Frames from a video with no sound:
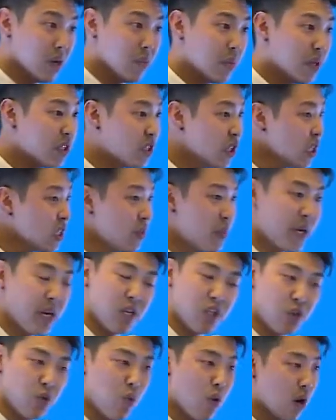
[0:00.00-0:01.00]
But just
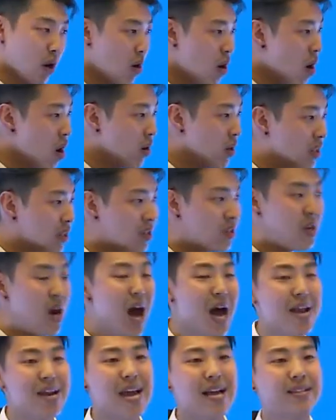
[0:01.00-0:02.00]
because you work hard does
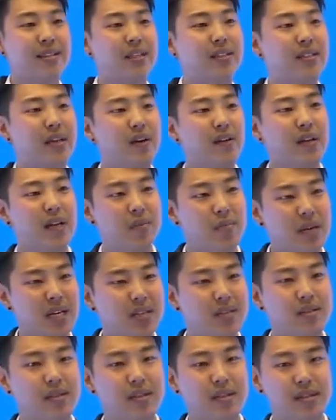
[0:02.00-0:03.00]
not necessarily
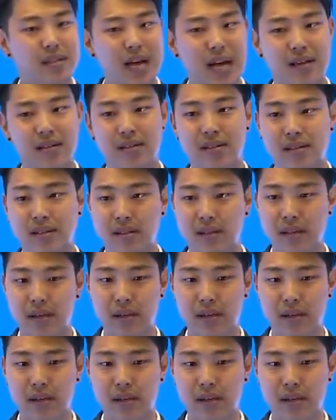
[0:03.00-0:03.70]
mean success.